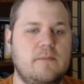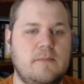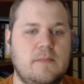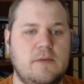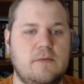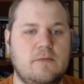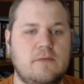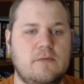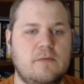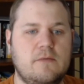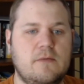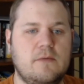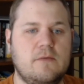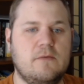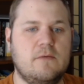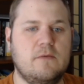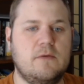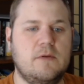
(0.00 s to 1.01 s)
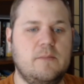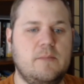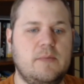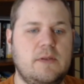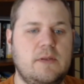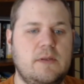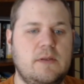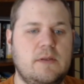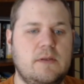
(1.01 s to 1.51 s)
is going to
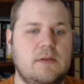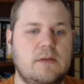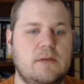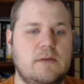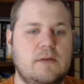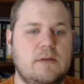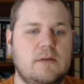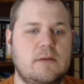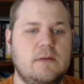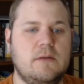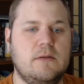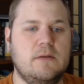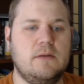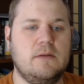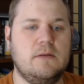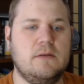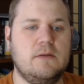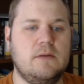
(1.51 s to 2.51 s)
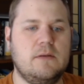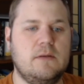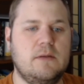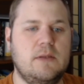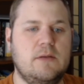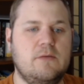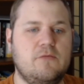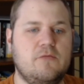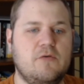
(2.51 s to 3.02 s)
be
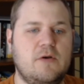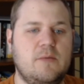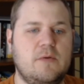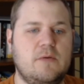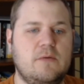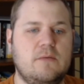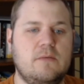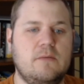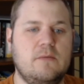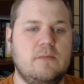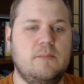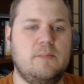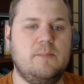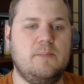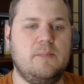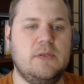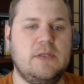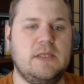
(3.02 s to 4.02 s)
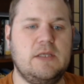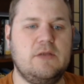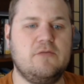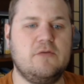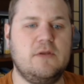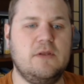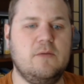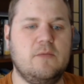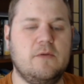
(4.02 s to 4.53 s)
in trouble,
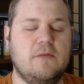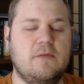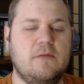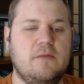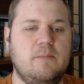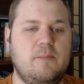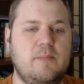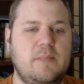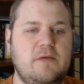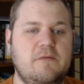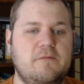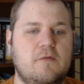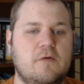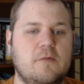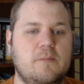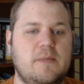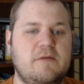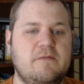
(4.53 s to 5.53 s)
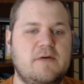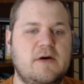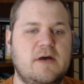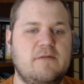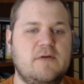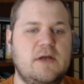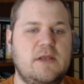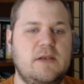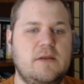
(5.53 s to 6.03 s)
potentially with b4,
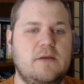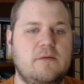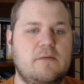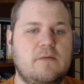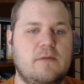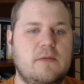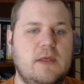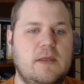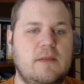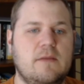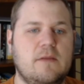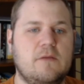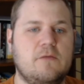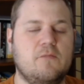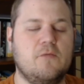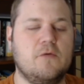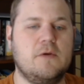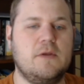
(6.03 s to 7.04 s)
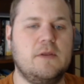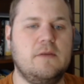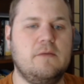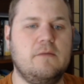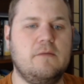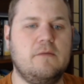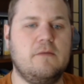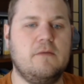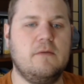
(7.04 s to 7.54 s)
b5 ideas, and this rook
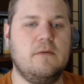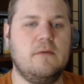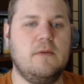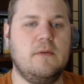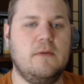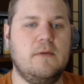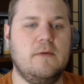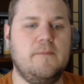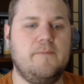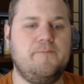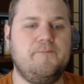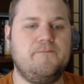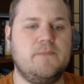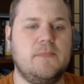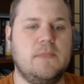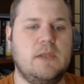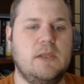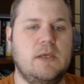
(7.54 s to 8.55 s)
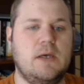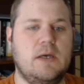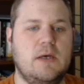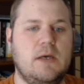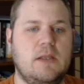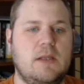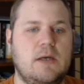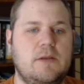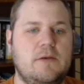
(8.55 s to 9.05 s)
is
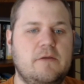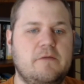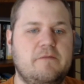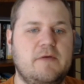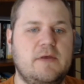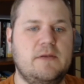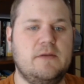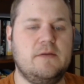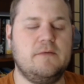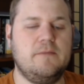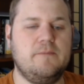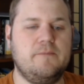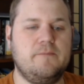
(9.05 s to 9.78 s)
undefended.